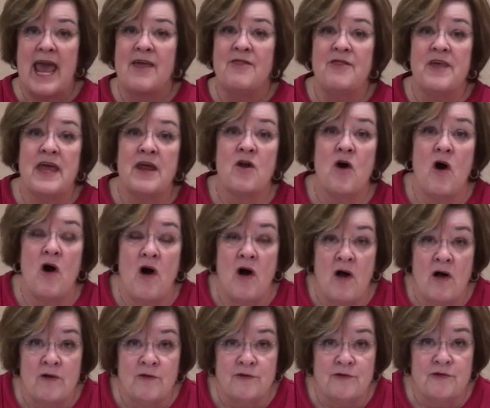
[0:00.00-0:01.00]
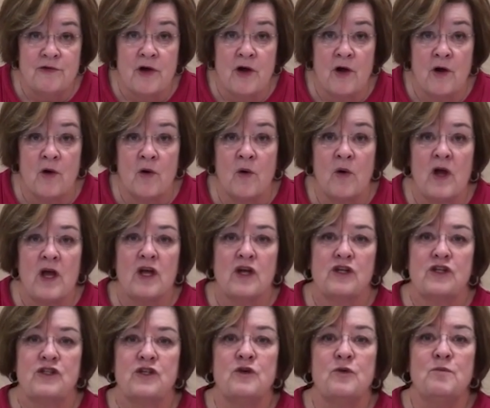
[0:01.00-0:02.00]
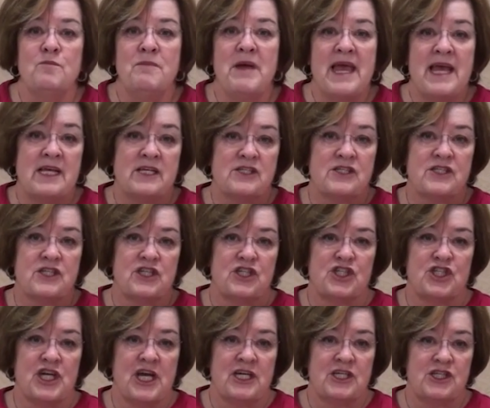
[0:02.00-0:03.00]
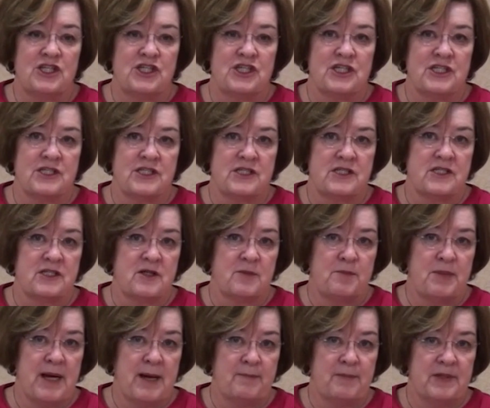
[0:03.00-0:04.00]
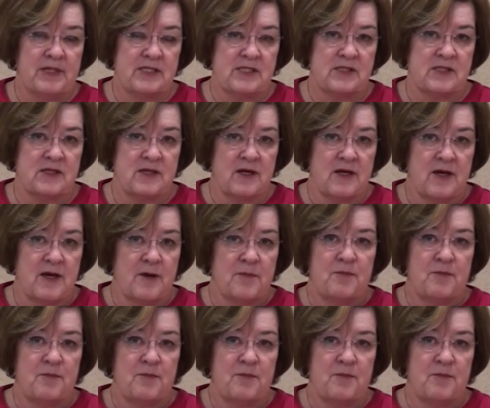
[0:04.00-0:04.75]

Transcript: and then also to make suggestions to the puppets.